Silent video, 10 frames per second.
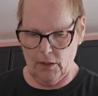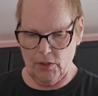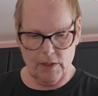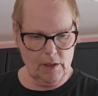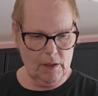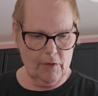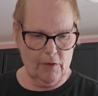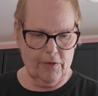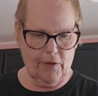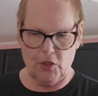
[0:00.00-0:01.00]
just cannot
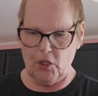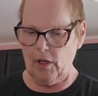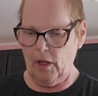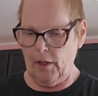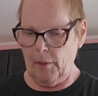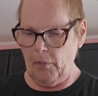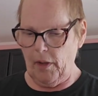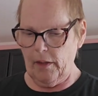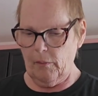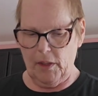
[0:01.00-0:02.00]
function.
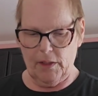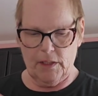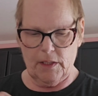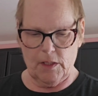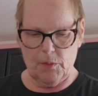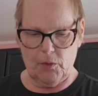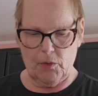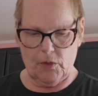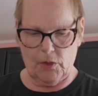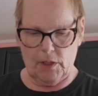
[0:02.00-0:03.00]
My
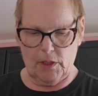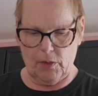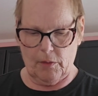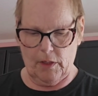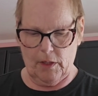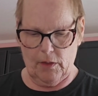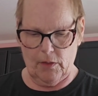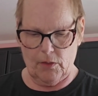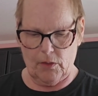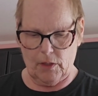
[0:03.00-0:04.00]
teaspoon's dirty, so I'm going to
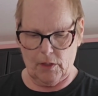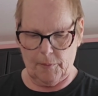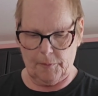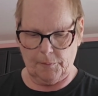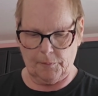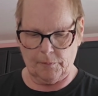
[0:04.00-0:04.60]
use, my